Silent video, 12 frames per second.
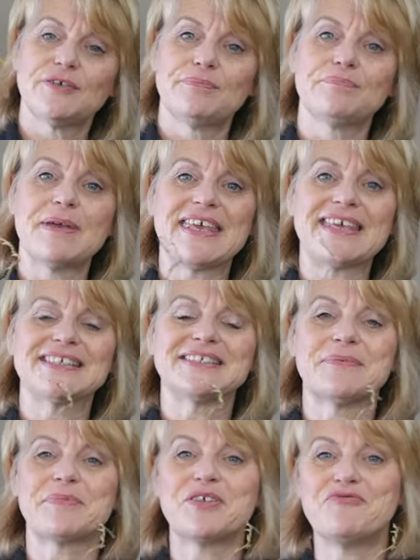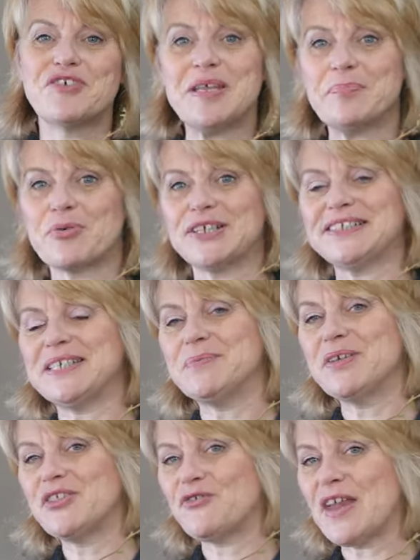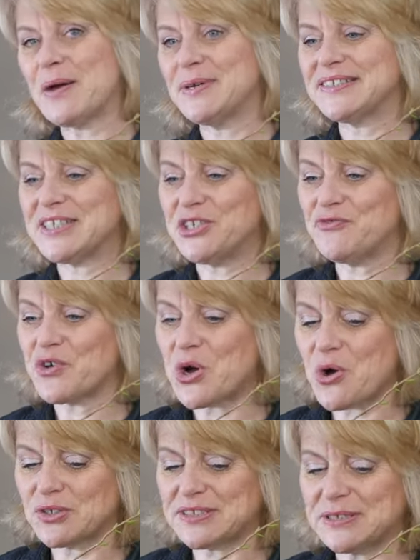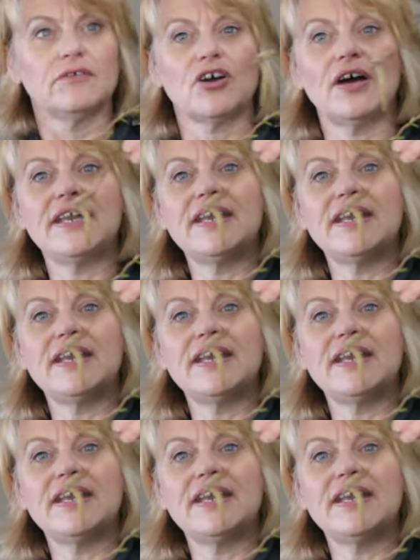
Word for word: making something really pretty with the flowers that you've got. Got